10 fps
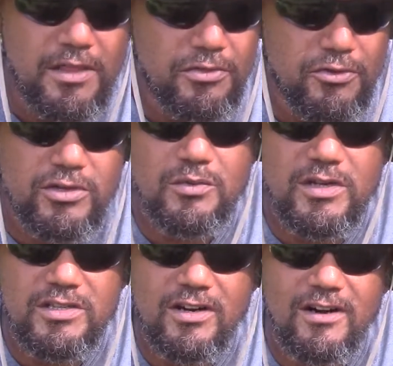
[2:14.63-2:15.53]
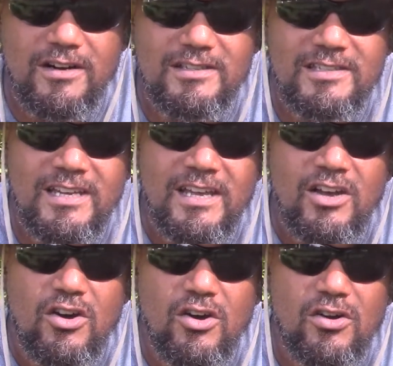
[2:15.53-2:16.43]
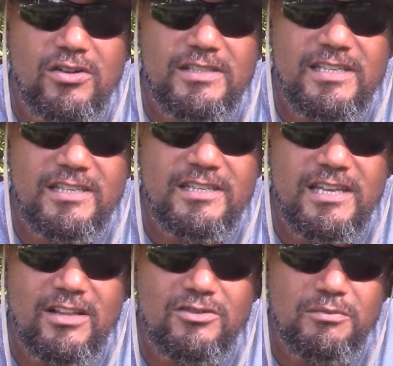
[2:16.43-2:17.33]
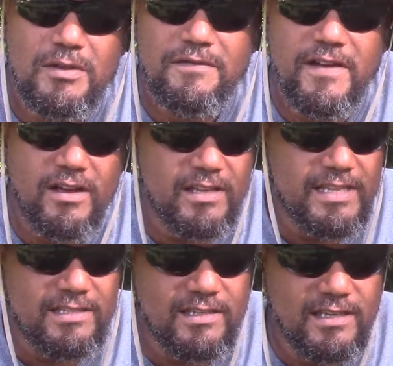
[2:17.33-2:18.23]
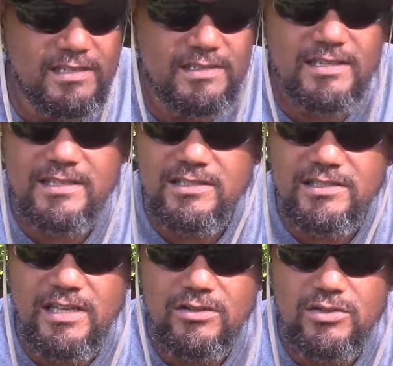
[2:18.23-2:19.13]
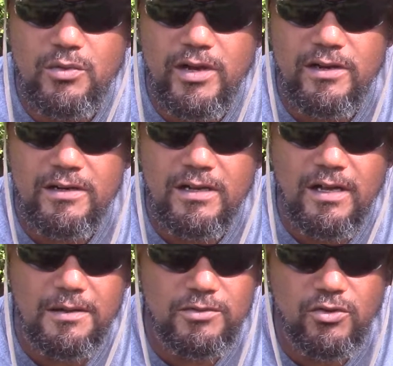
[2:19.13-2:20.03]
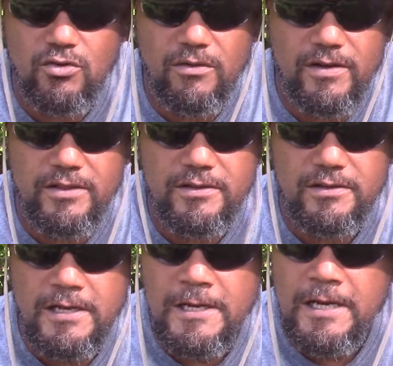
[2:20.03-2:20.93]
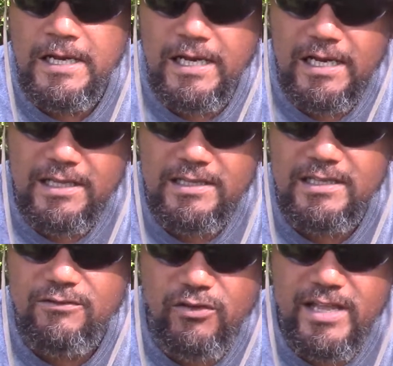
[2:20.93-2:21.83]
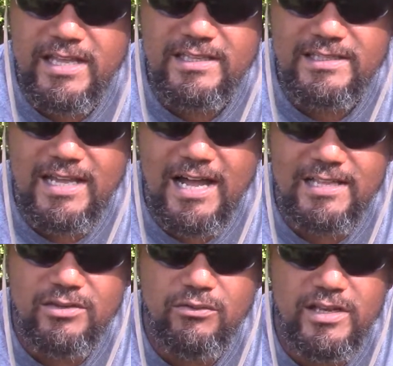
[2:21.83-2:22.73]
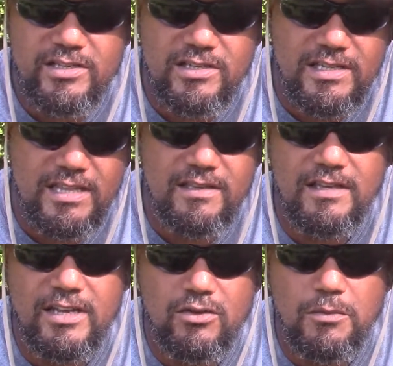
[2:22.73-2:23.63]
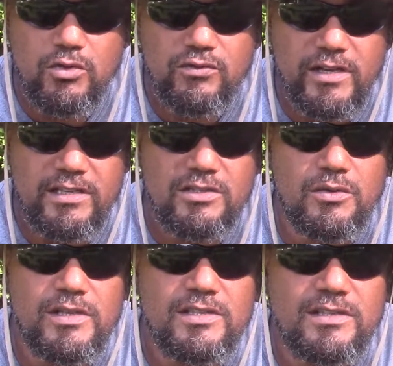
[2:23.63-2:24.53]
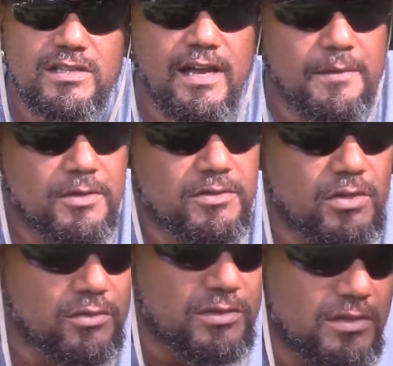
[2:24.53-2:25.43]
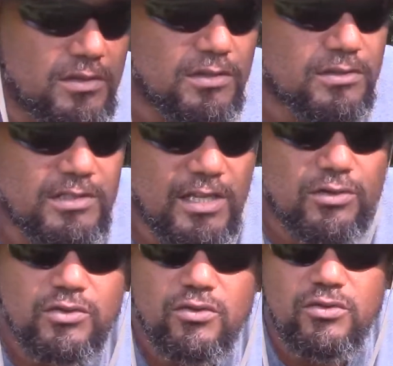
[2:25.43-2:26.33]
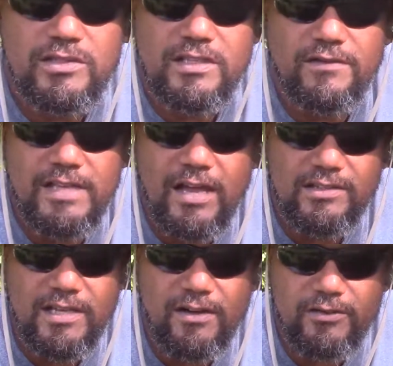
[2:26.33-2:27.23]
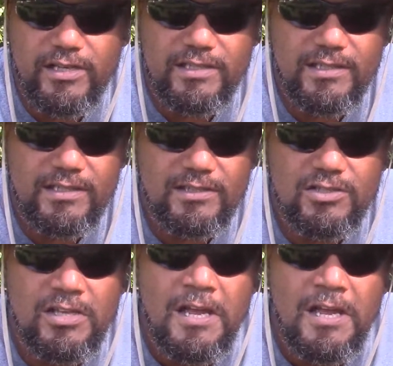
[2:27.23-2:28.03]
31 yards, all 10 in the yellow. To be fair, and that's a 6-inch yellow square, circle rather. The ring inside is 3 inches and the innermost ring is 2 inches in diameter. So the yellow circle itself, the outside ring is 6 inches.